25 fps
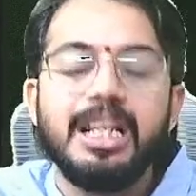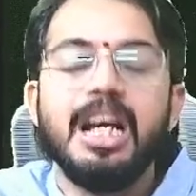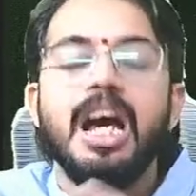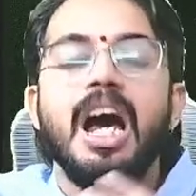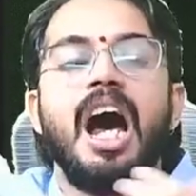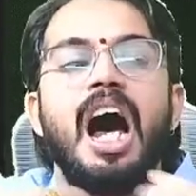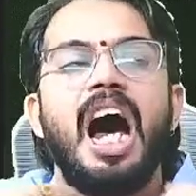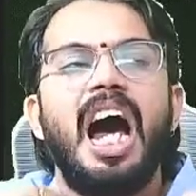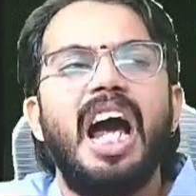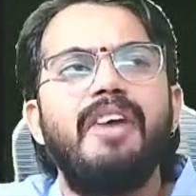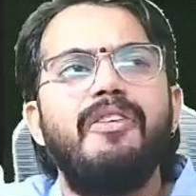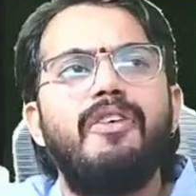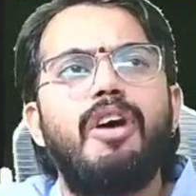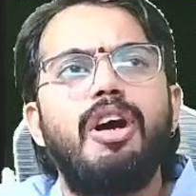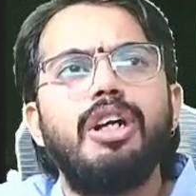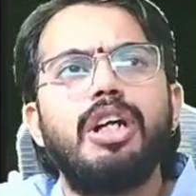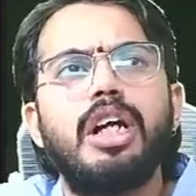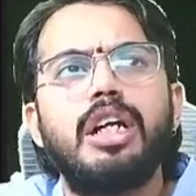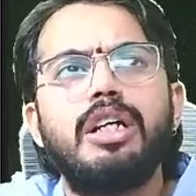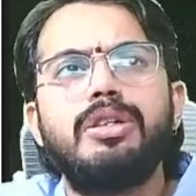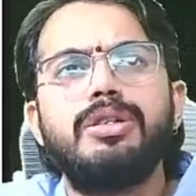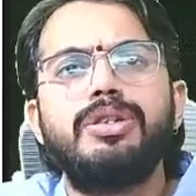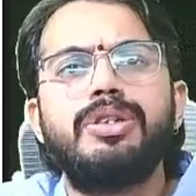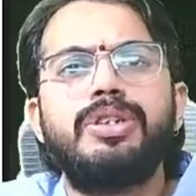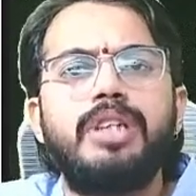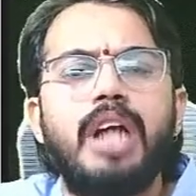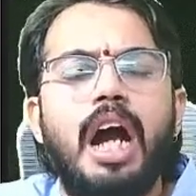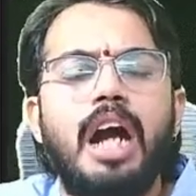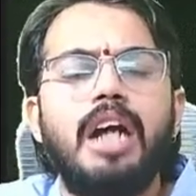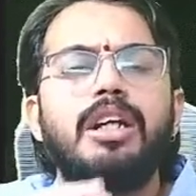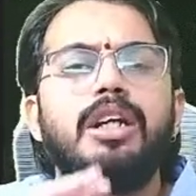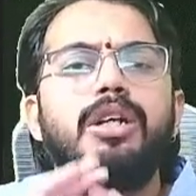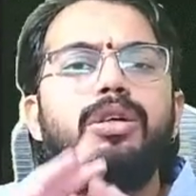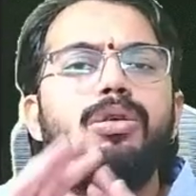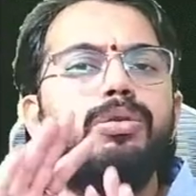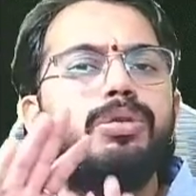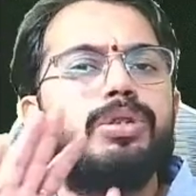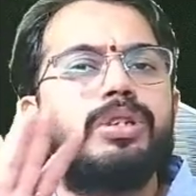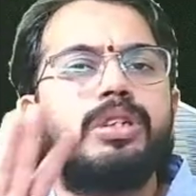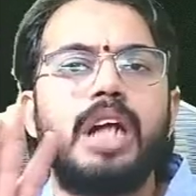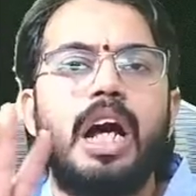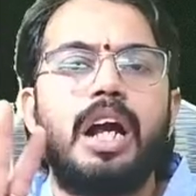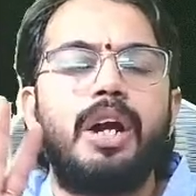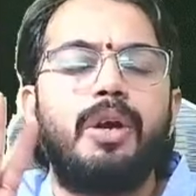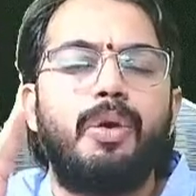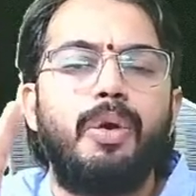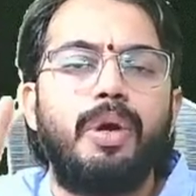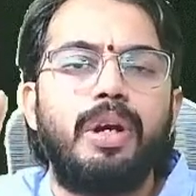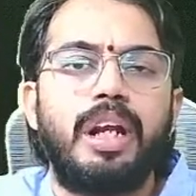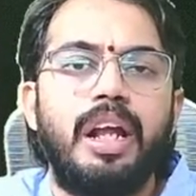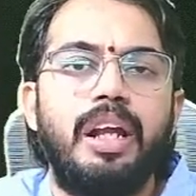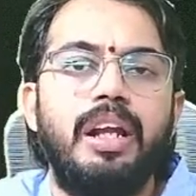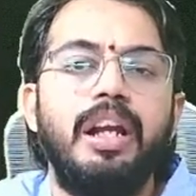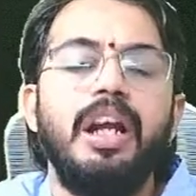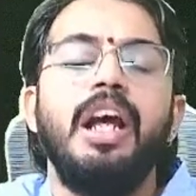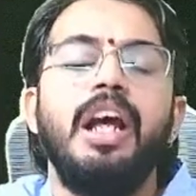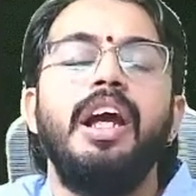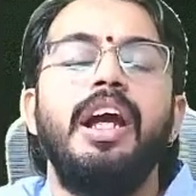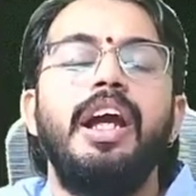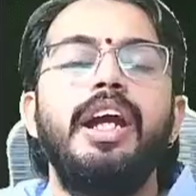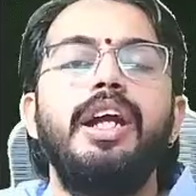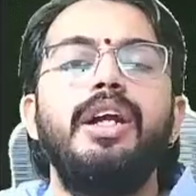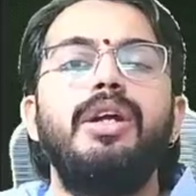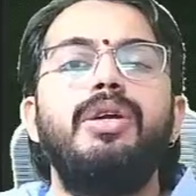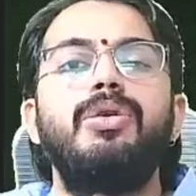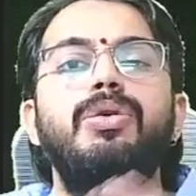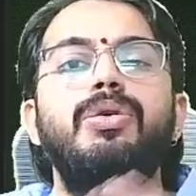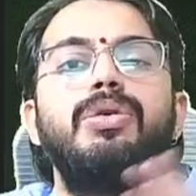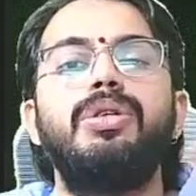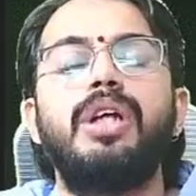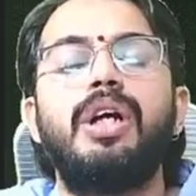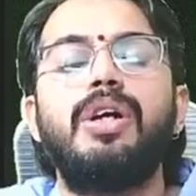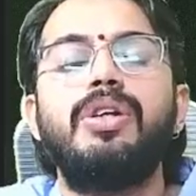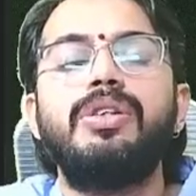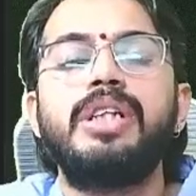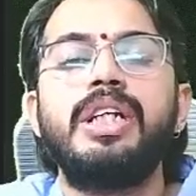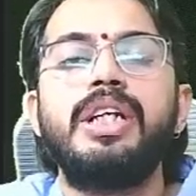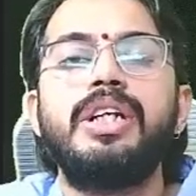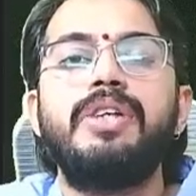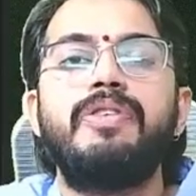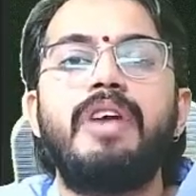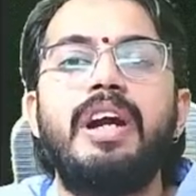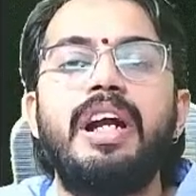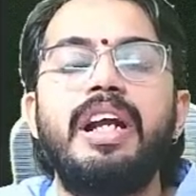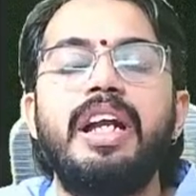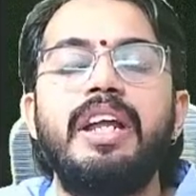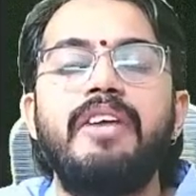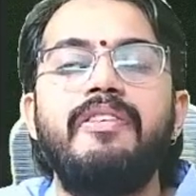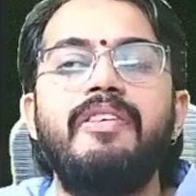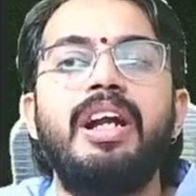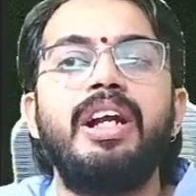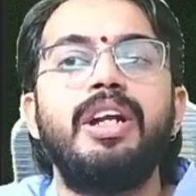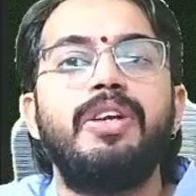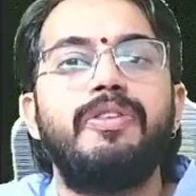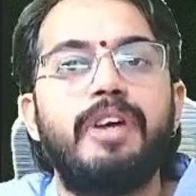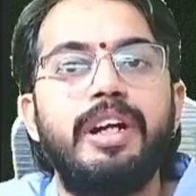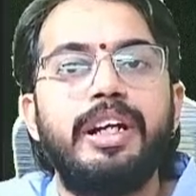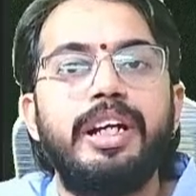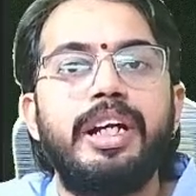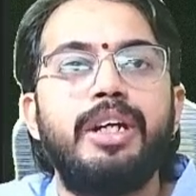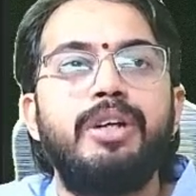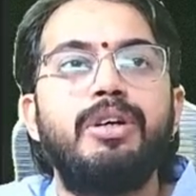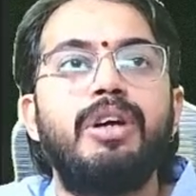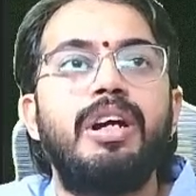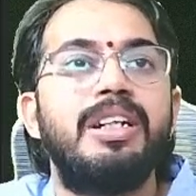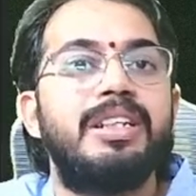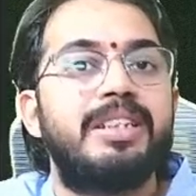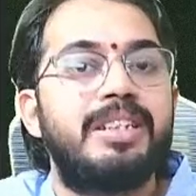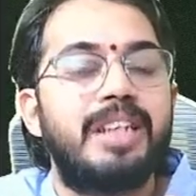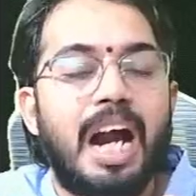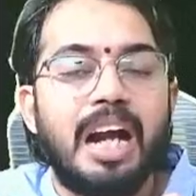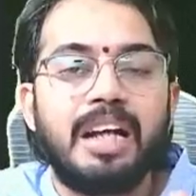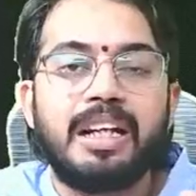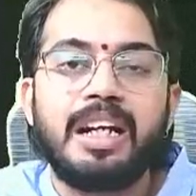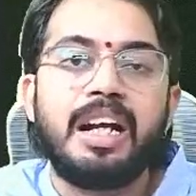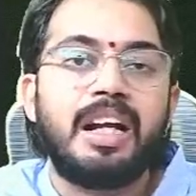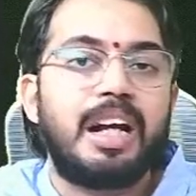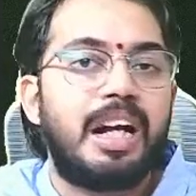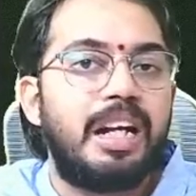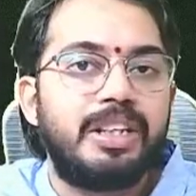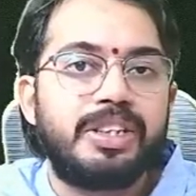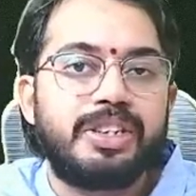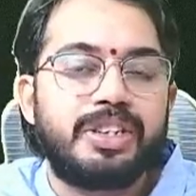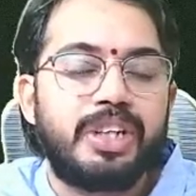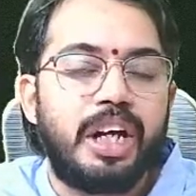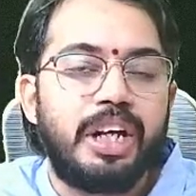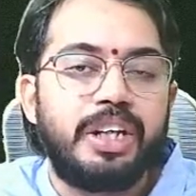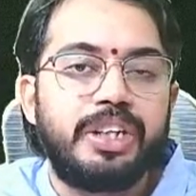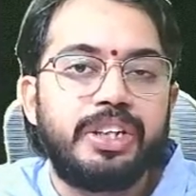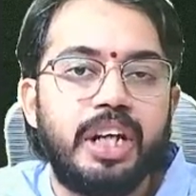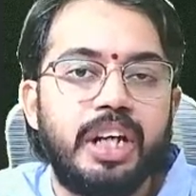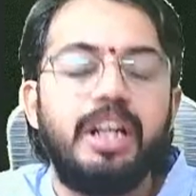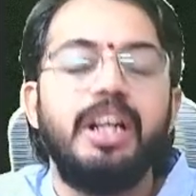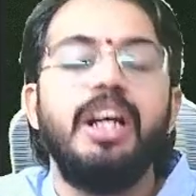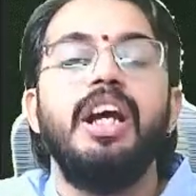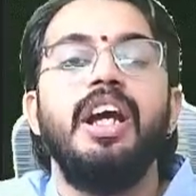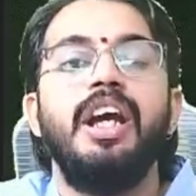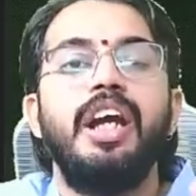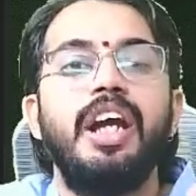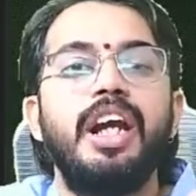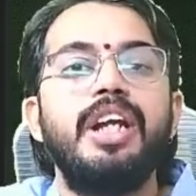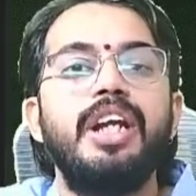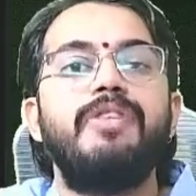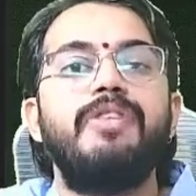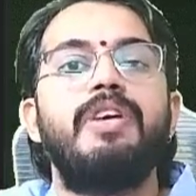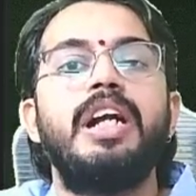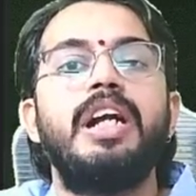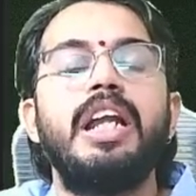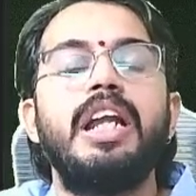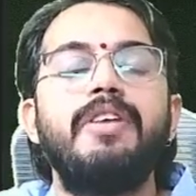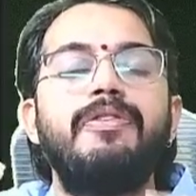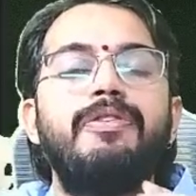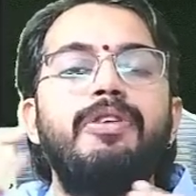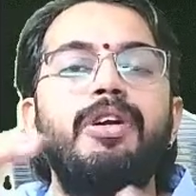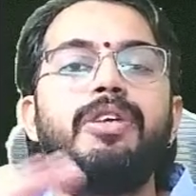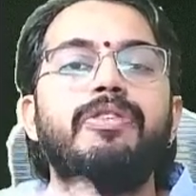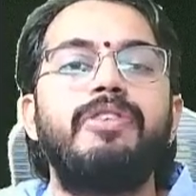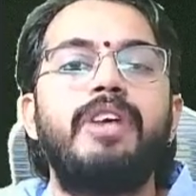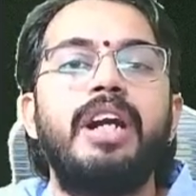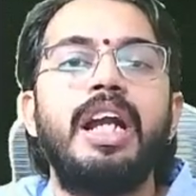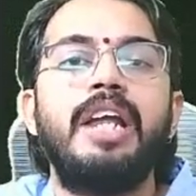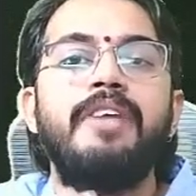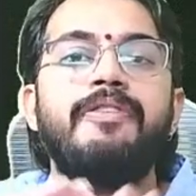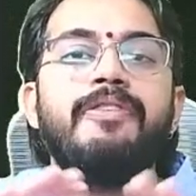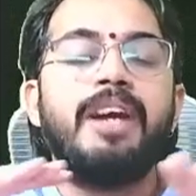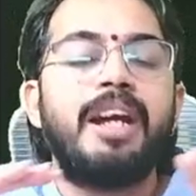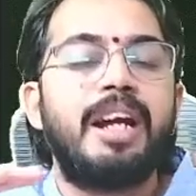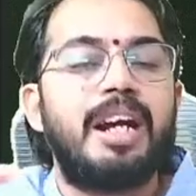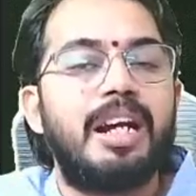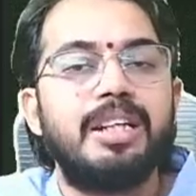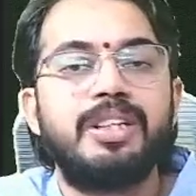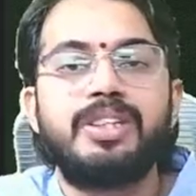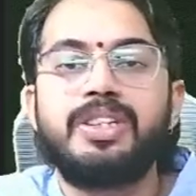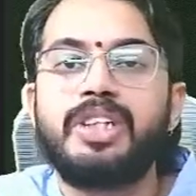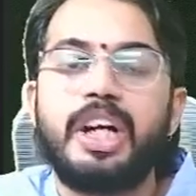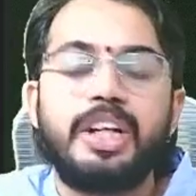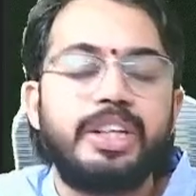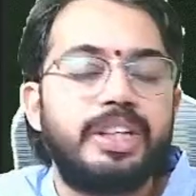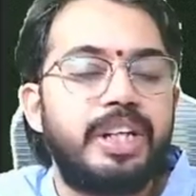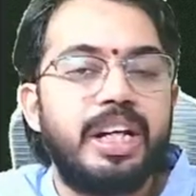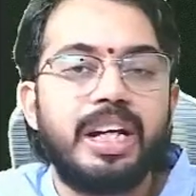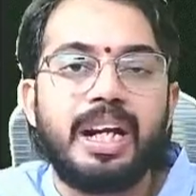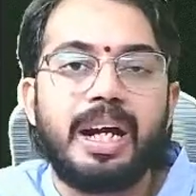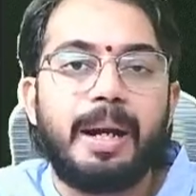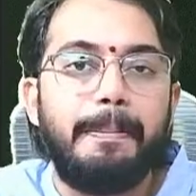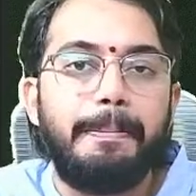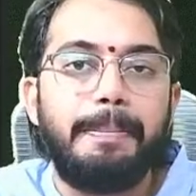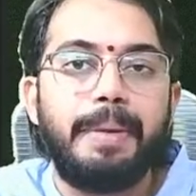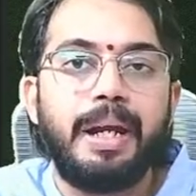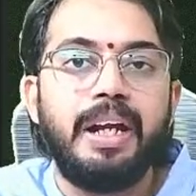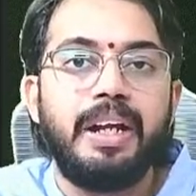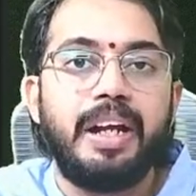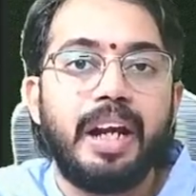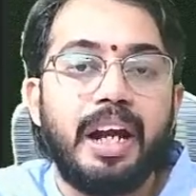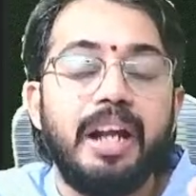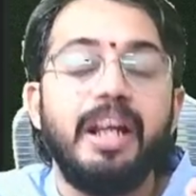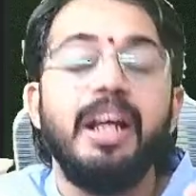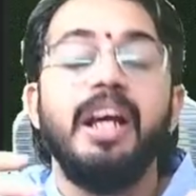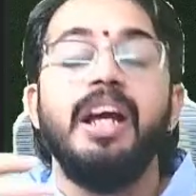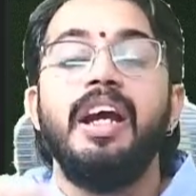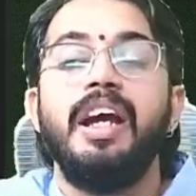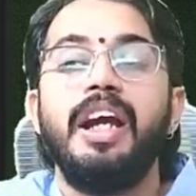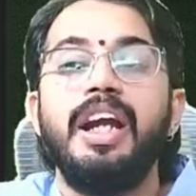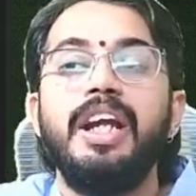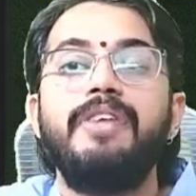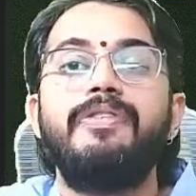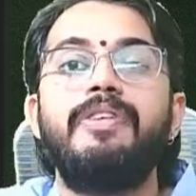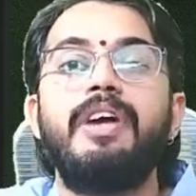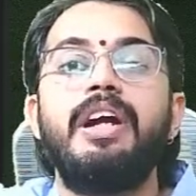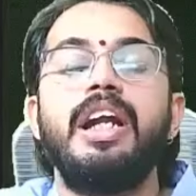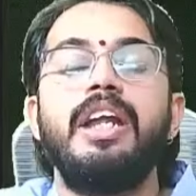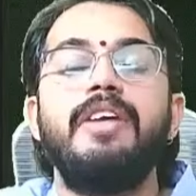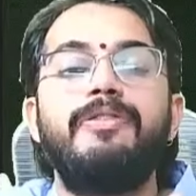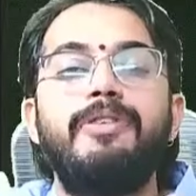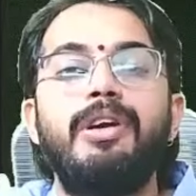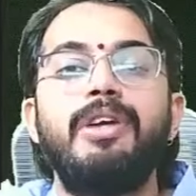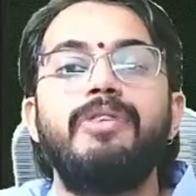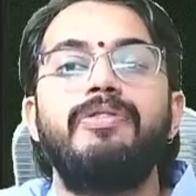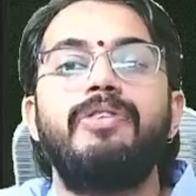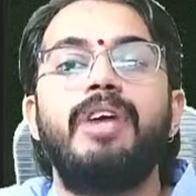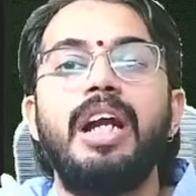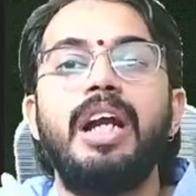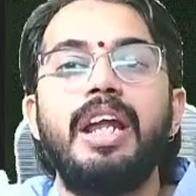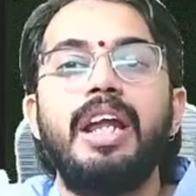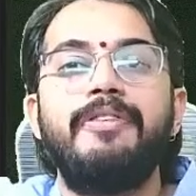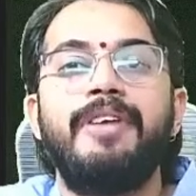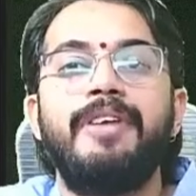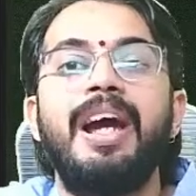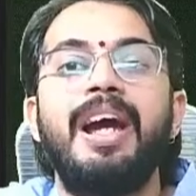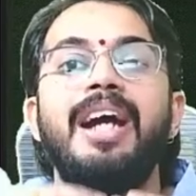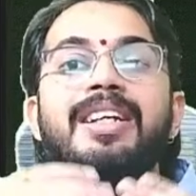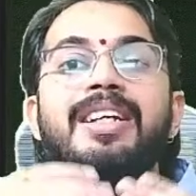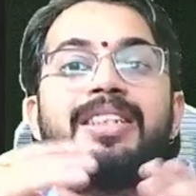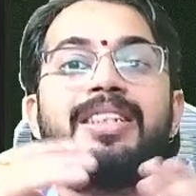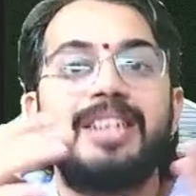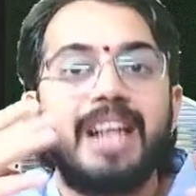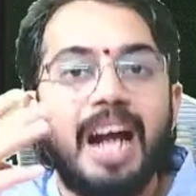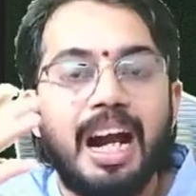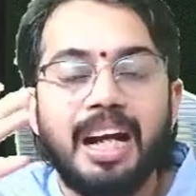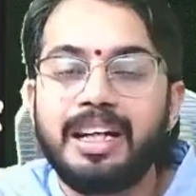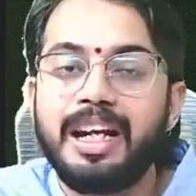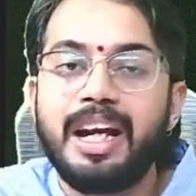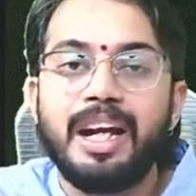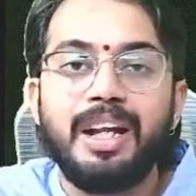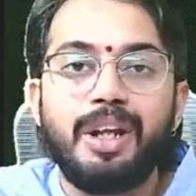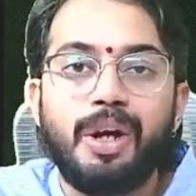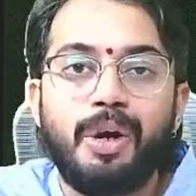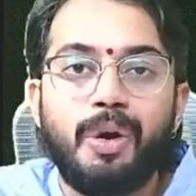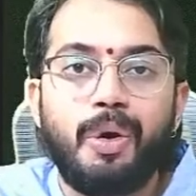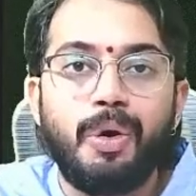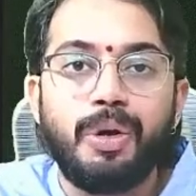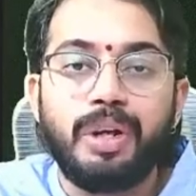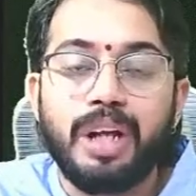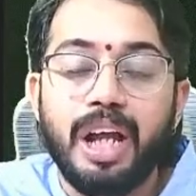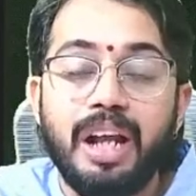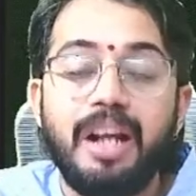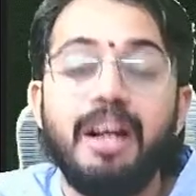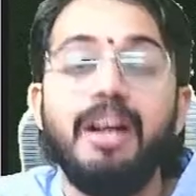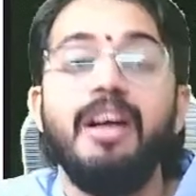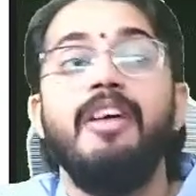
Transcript: I wanted to start 2-star hotel. In 2021-22, I started construction. In 24-25, construction completed. In 24-25, I started the hotel.